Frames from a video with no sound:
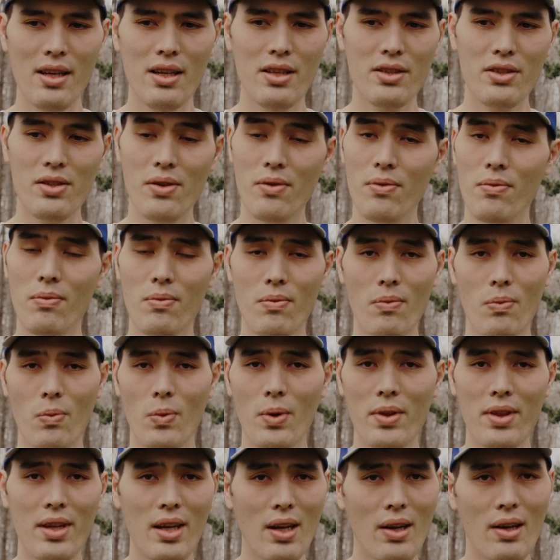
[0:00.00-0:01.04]
So
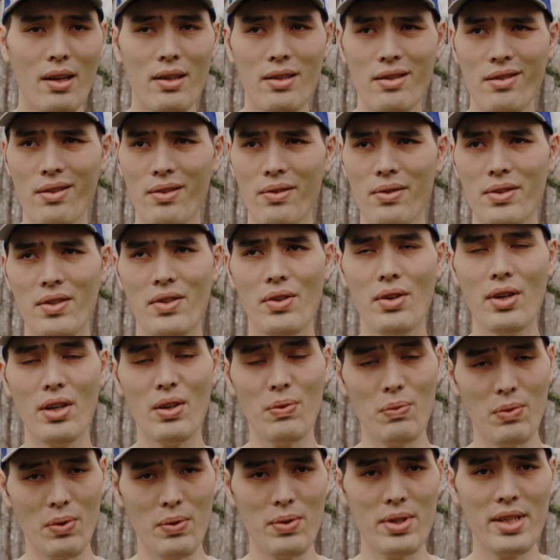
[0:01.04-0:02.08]
one thing you can do is you
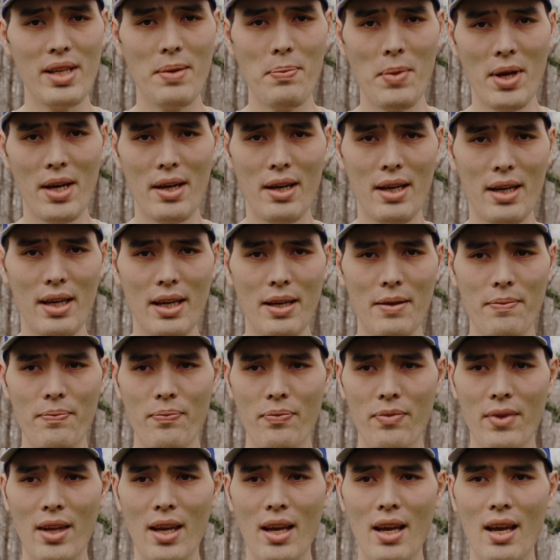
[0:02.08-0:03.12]
can roost them at night
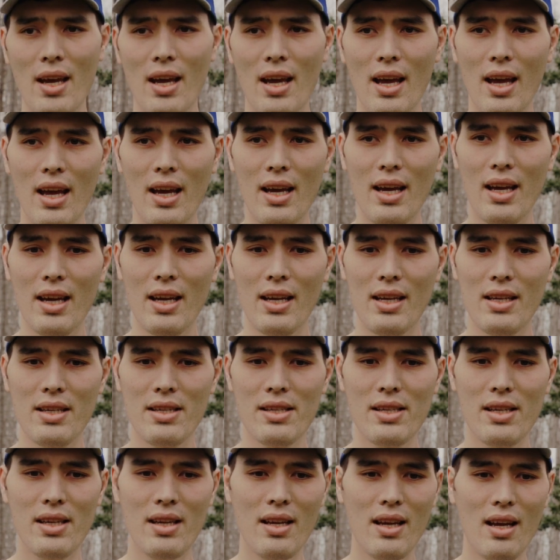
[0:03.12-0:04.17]
and
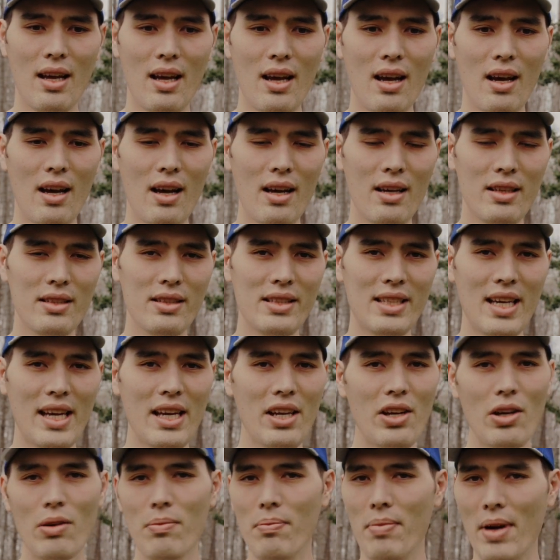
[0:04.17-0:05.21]
take
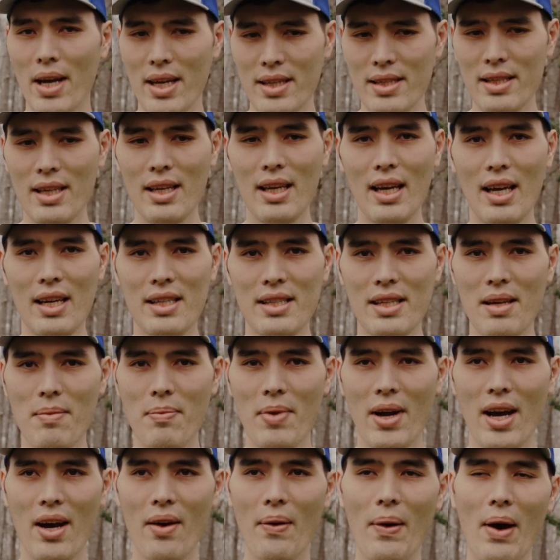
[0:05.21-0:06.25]
your best guess
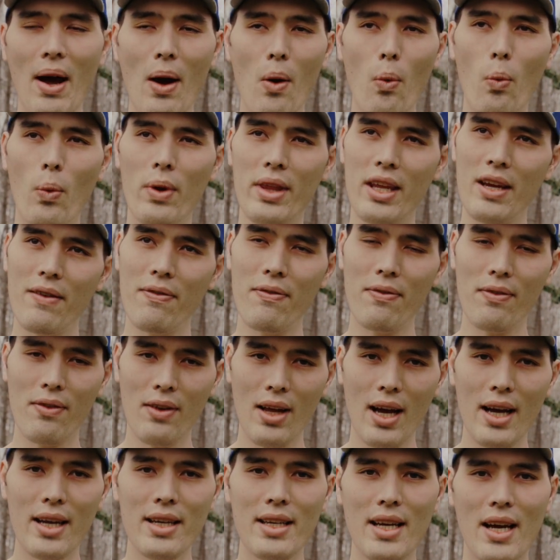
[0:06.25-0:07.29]
about when they
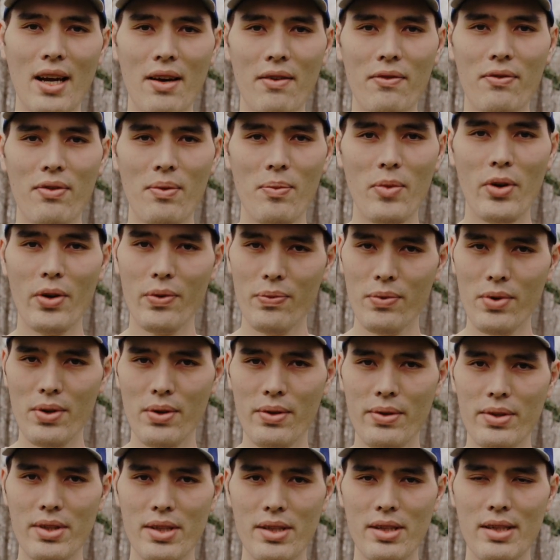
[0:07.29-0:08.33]
fly down from their
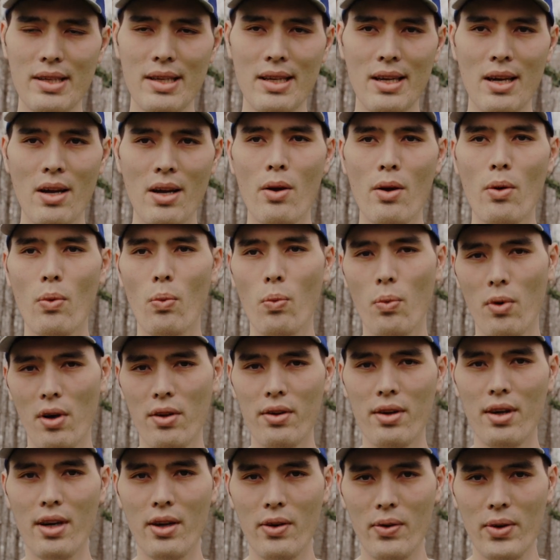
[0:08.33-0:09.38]
roost where
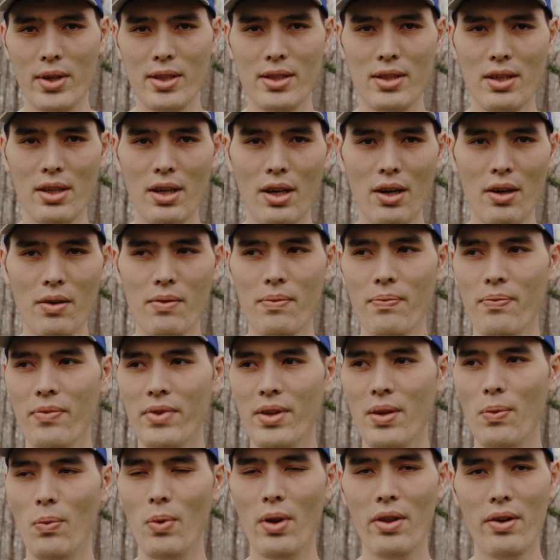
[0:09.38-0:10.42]
they're going to go.
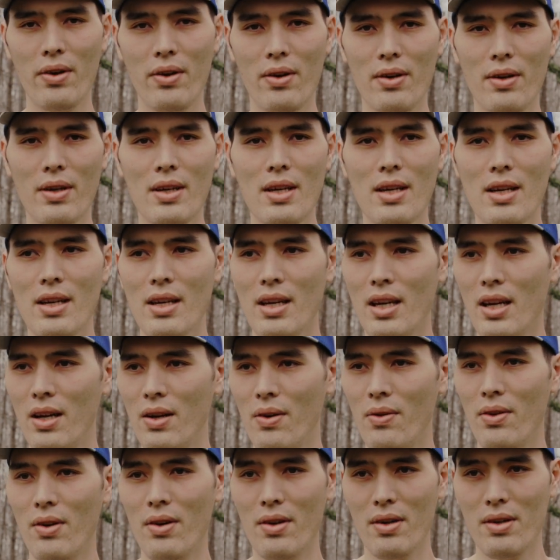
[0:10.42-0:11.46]
Whether
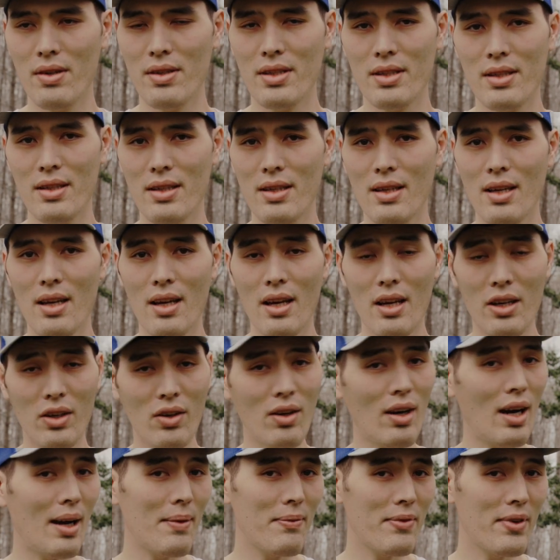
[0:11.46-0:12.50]
there's a
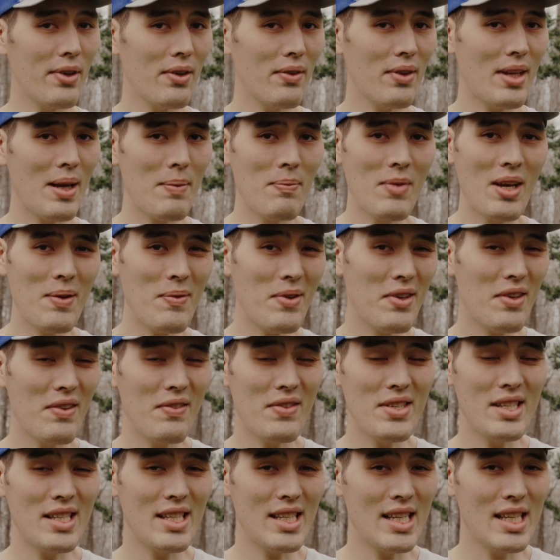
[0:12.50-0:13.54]
crop field that maybe you've
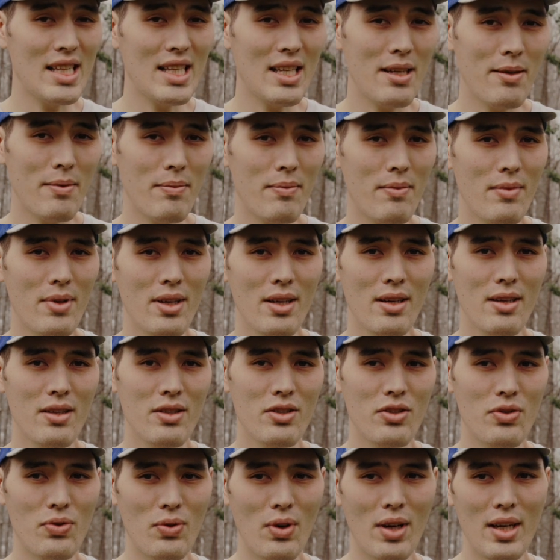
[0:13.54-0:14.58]
seen them
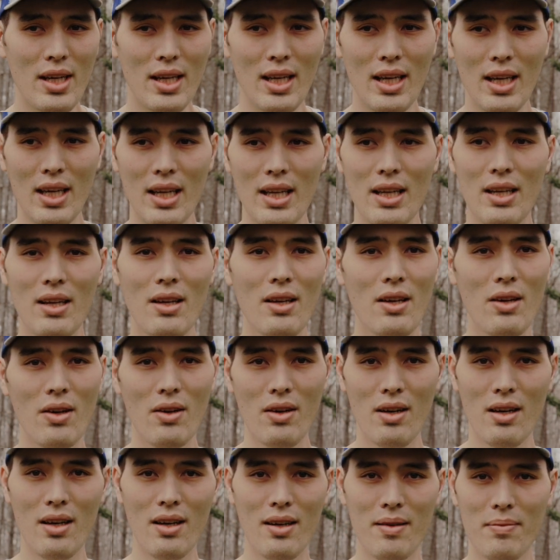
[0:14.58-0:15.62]
strutting in,
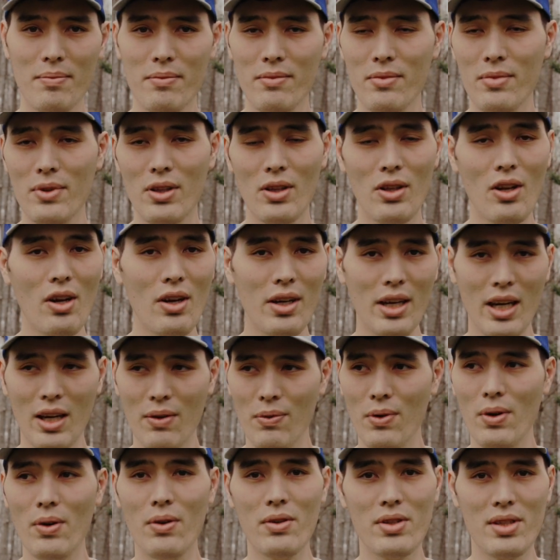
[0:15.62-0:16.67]
logging
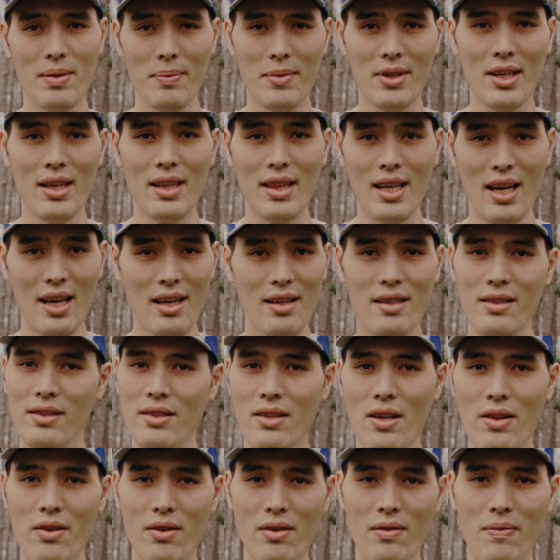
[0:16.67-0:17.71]
road or something like that. It's
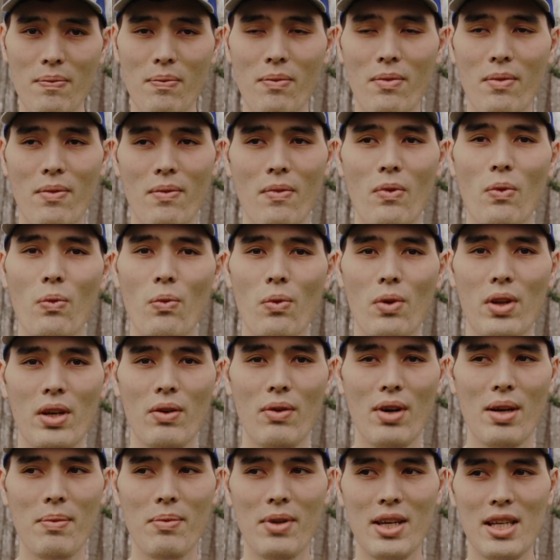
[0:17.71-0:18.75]
another really
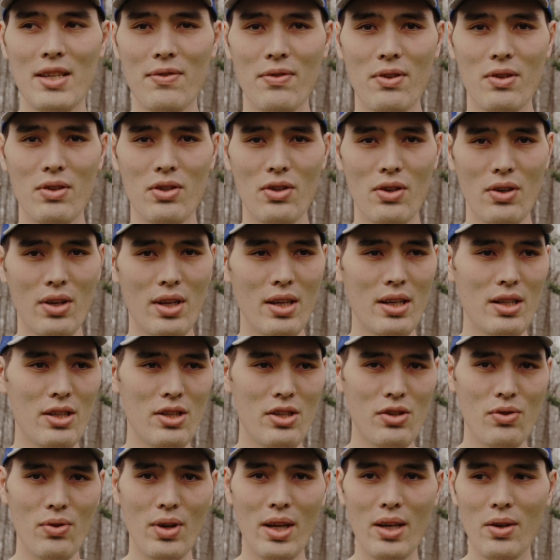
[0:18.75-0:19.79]
great place for a turkey to
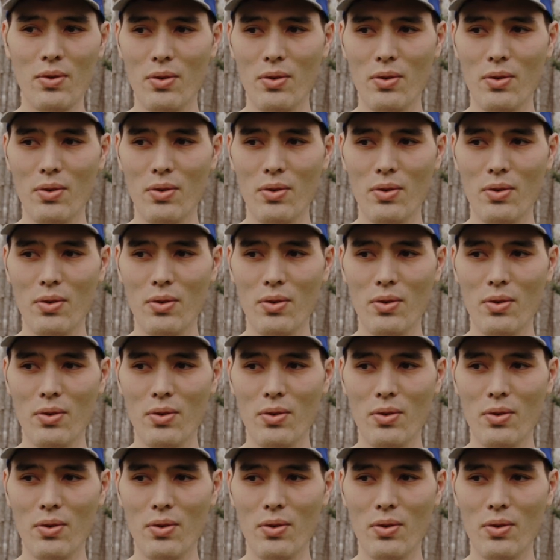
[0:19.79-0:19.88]
strut.